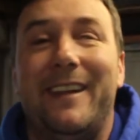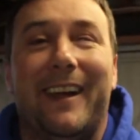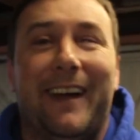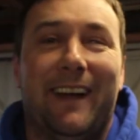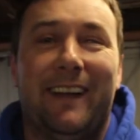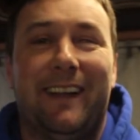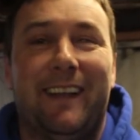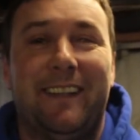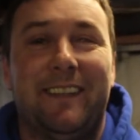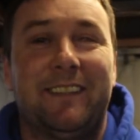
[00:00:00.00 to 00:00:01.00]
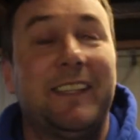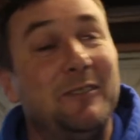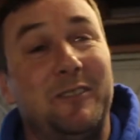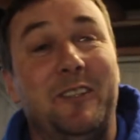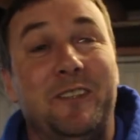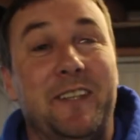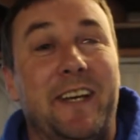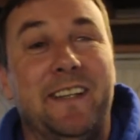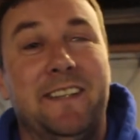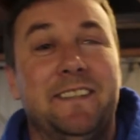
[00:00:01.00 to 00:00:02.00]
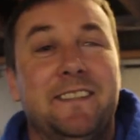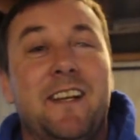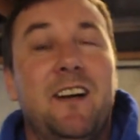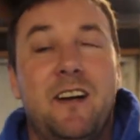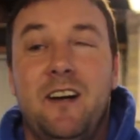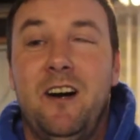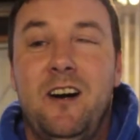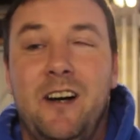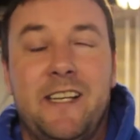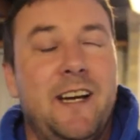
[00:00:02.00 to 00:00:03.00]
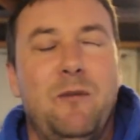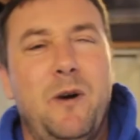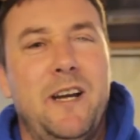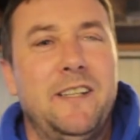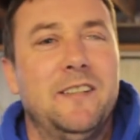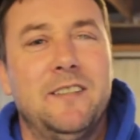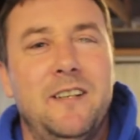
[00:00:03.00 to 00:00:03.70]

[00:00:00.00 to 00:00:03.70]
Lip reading: Yeah, sounds good, doesn't it? I can't wait.